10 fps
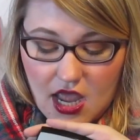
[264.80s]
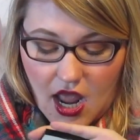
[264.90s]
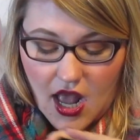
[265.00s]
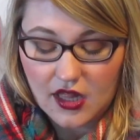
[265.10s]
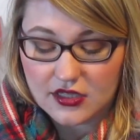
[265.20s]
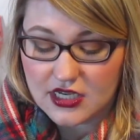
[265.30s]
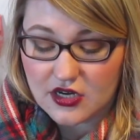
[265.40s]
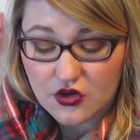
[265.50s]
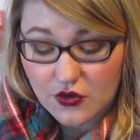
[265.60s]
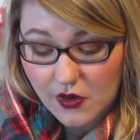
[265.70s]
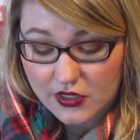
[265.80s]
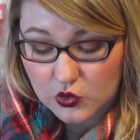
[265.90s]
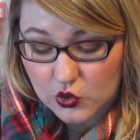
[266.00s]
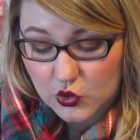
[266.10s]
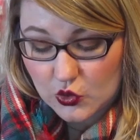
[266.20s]
I'll need a new one
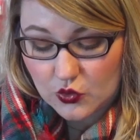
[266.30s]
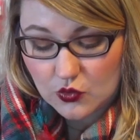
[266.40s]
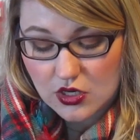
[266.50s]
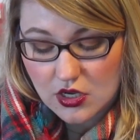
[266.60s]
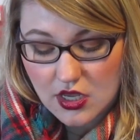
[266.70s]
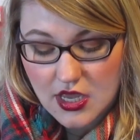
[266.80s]
soon.